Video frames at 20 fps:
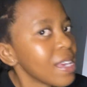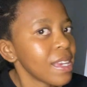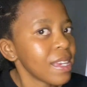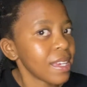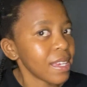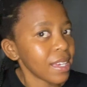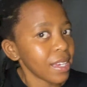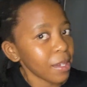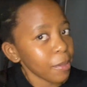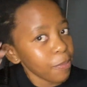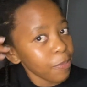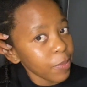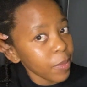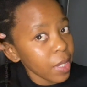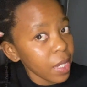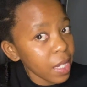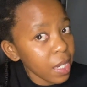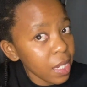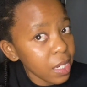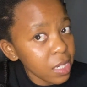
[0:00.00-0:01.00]
Yeah,
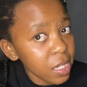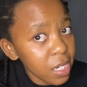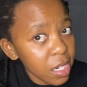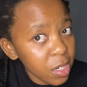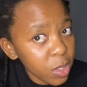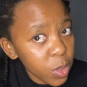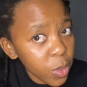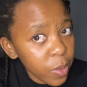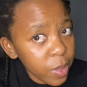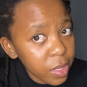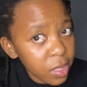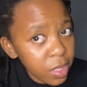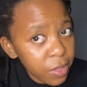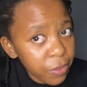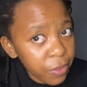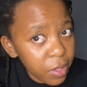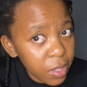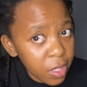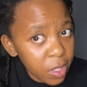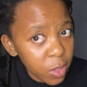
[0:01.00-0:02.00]
and I did a twist
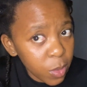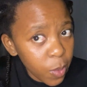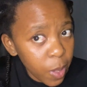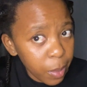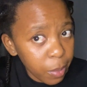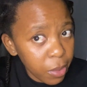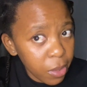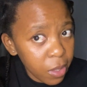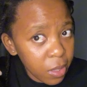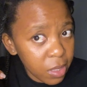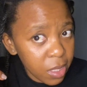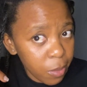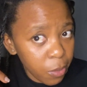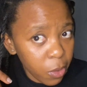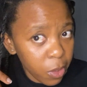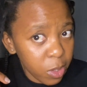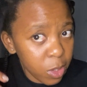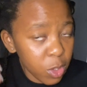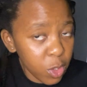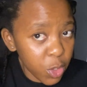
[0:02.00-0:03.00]
for this one because I'm
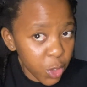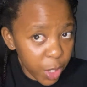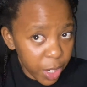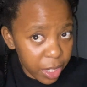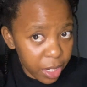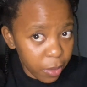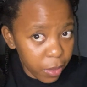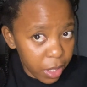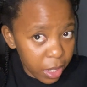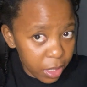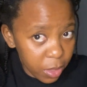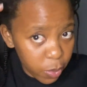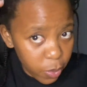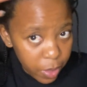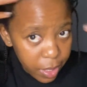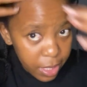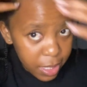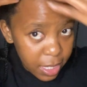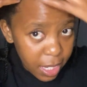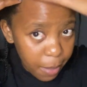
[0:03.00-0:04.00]
going to join it
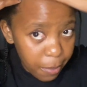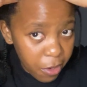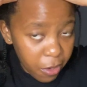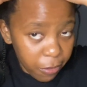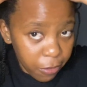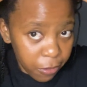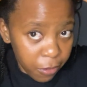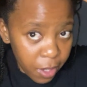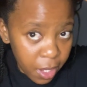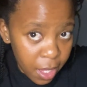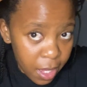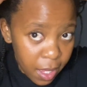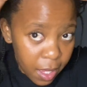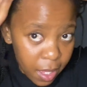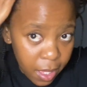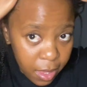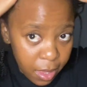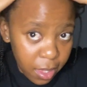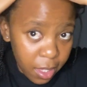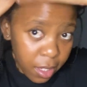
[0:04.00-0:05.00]
with some of
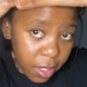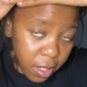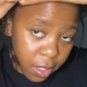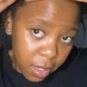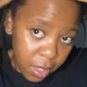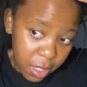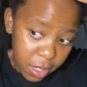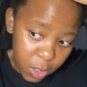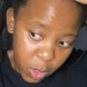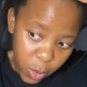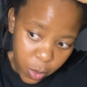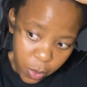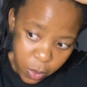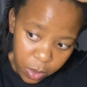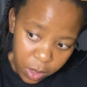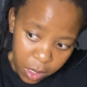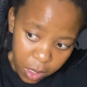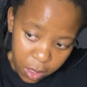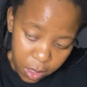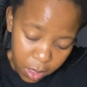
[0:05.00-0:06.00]
the
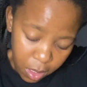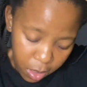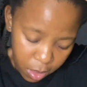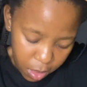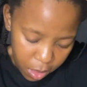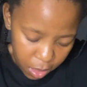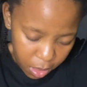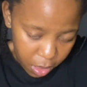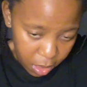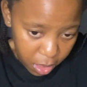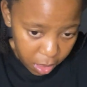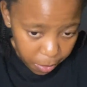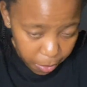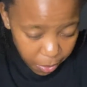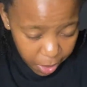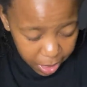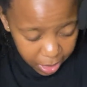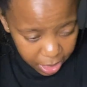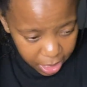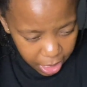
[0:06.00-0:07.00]

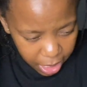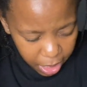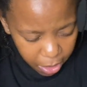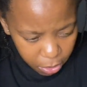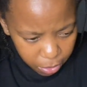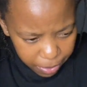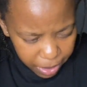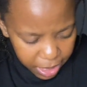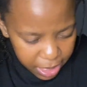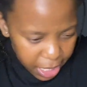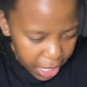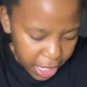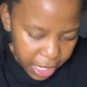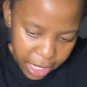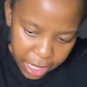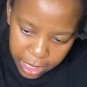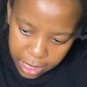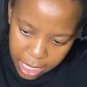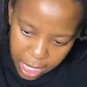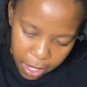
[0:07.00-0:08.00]
braids that I'll be
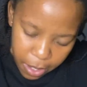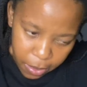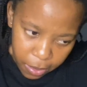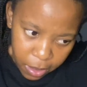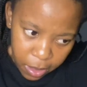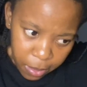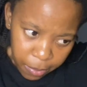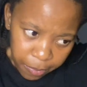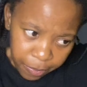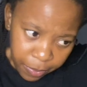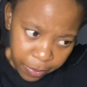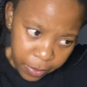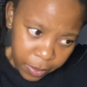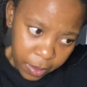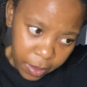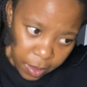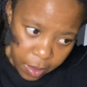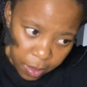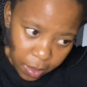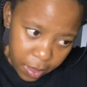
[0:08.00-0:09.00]
taking down.
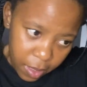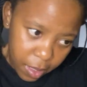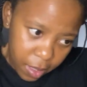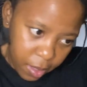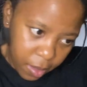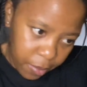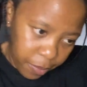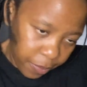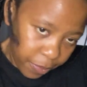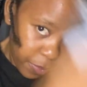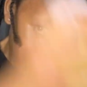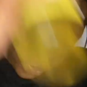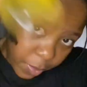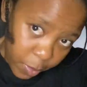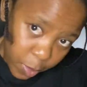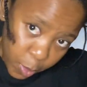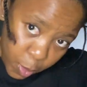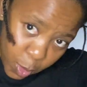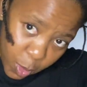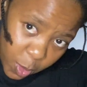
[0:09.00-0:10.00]
Yeah,
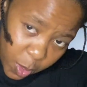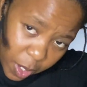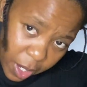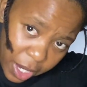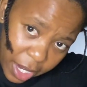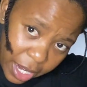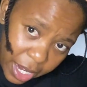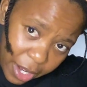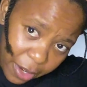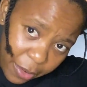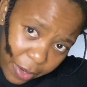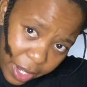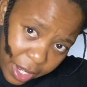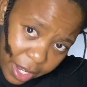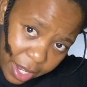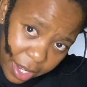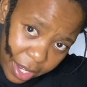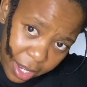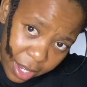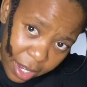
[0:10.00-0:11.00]
so I
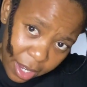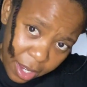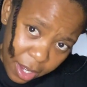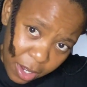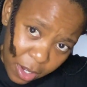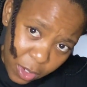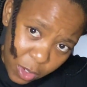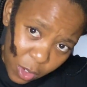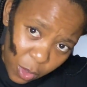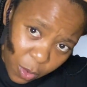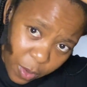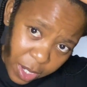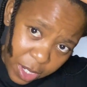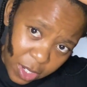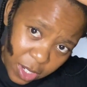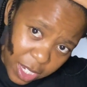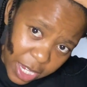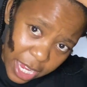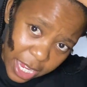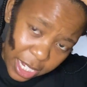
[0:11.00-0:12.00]
really don't want to
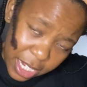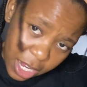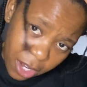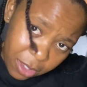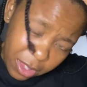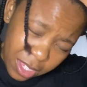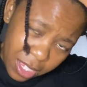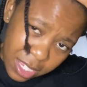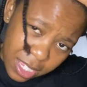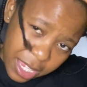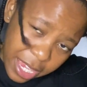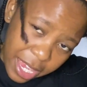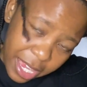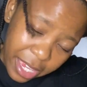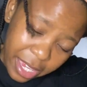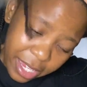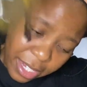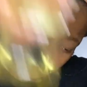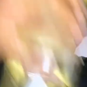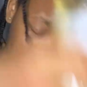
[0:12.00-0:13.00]
take down this
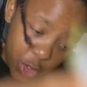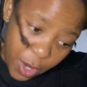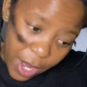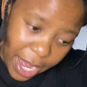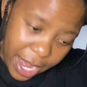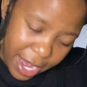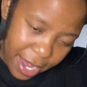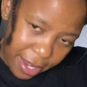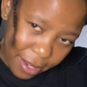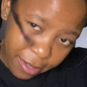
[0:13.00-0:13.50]
hair dry.